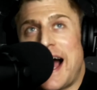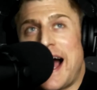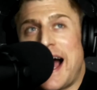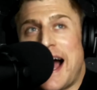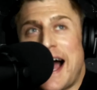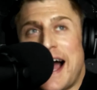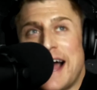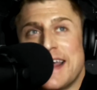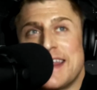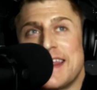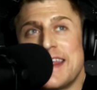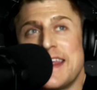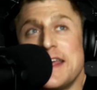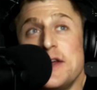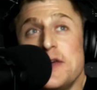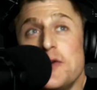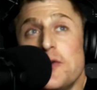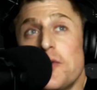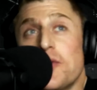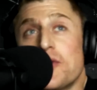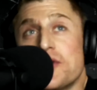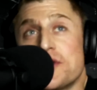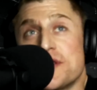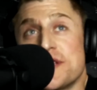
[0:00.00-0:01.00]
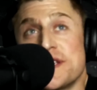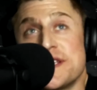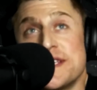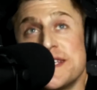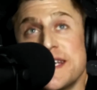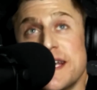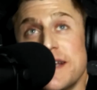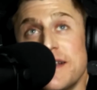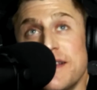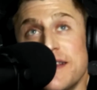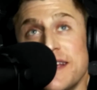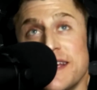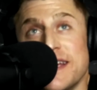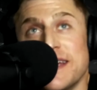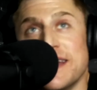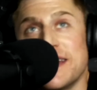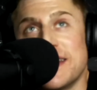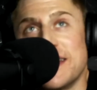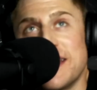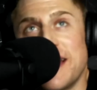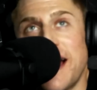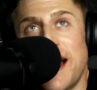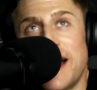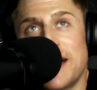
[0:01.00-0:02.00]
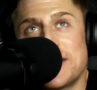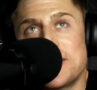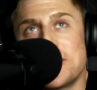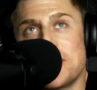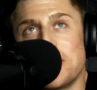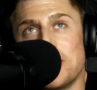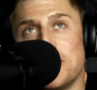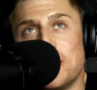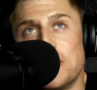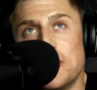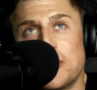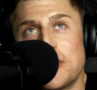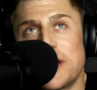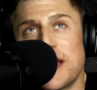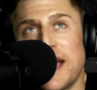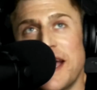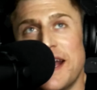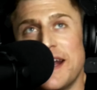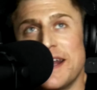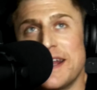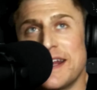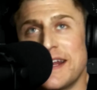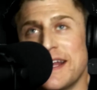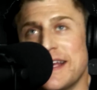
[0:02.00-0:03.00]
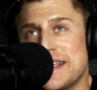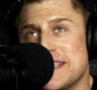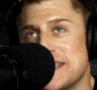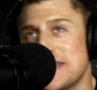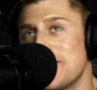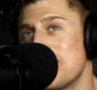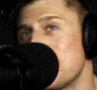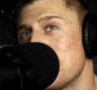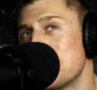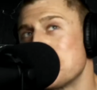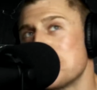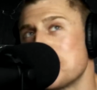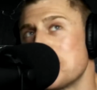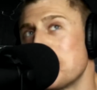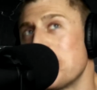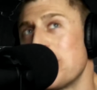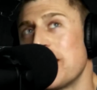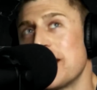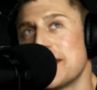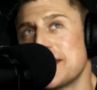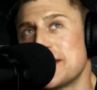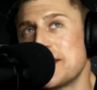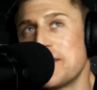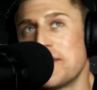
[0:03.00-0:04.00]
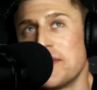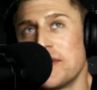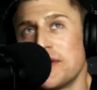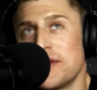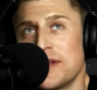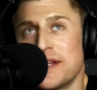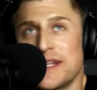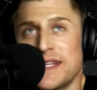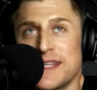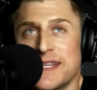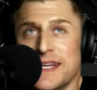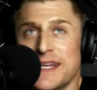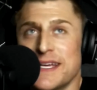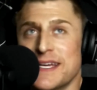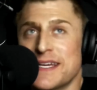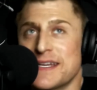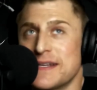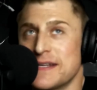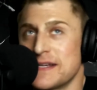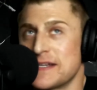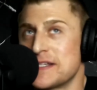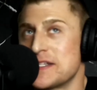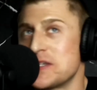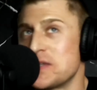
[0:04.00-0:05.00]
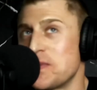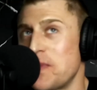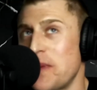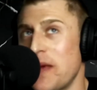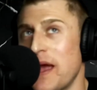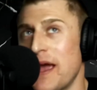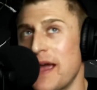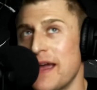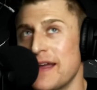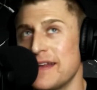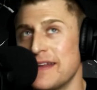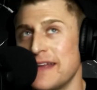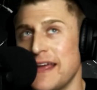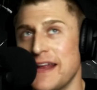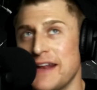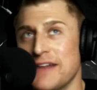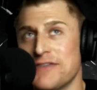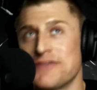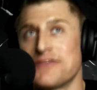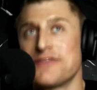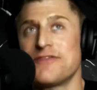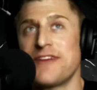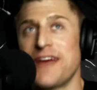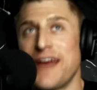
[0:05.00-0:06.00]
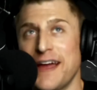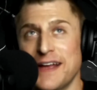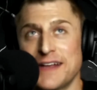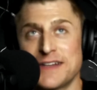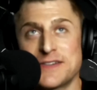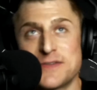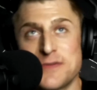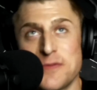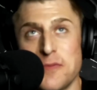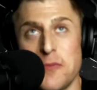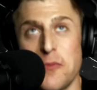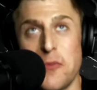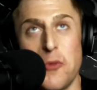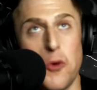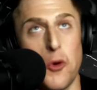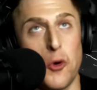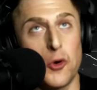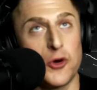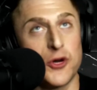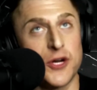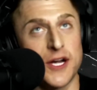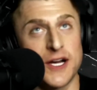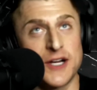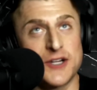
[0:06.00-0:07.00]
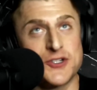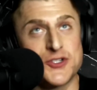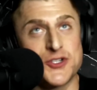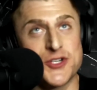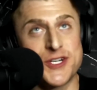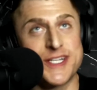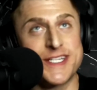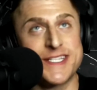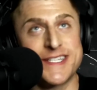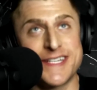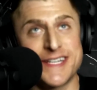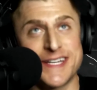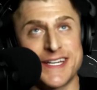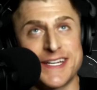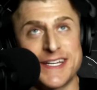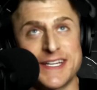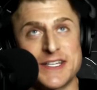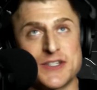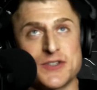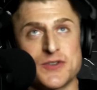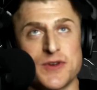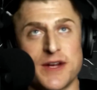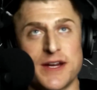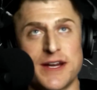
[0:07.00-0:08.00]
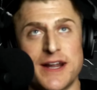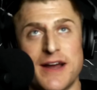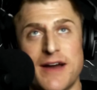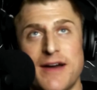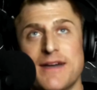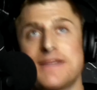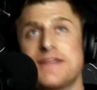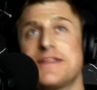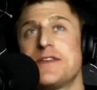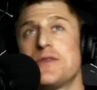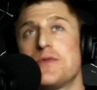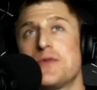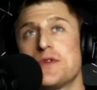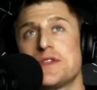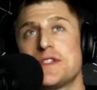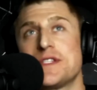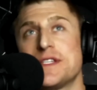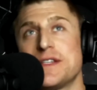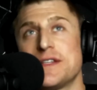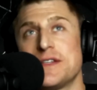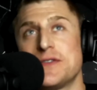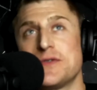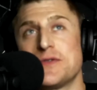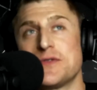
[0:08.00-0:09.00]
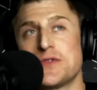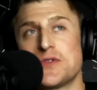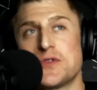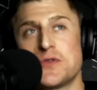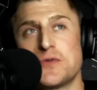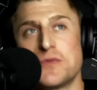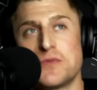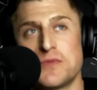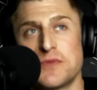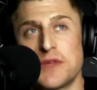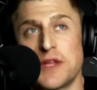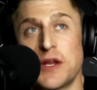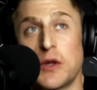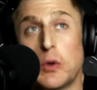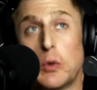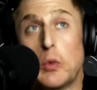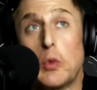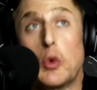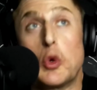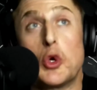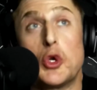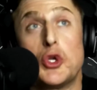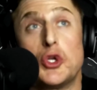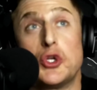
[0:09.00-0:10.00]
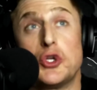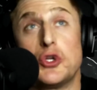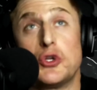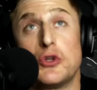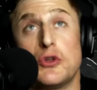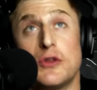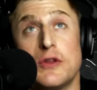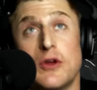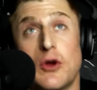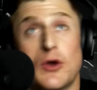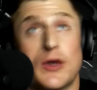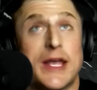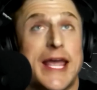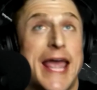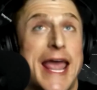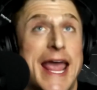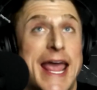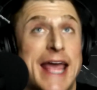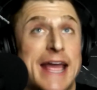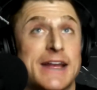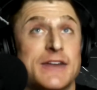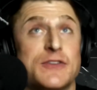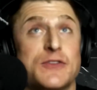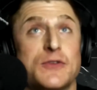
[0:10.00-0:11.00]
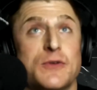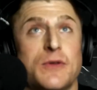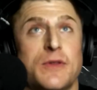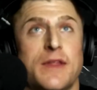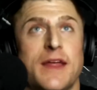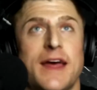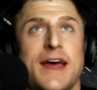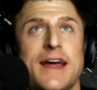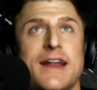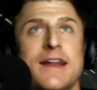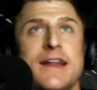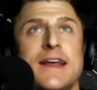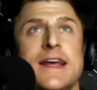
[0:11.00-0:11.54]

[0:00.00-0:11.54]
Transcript: I think we're silly not to look at it as if there's a possibility that it could expand and affect more countries than it is right now. I think we're silly to assume that it wouldn't or can't do that.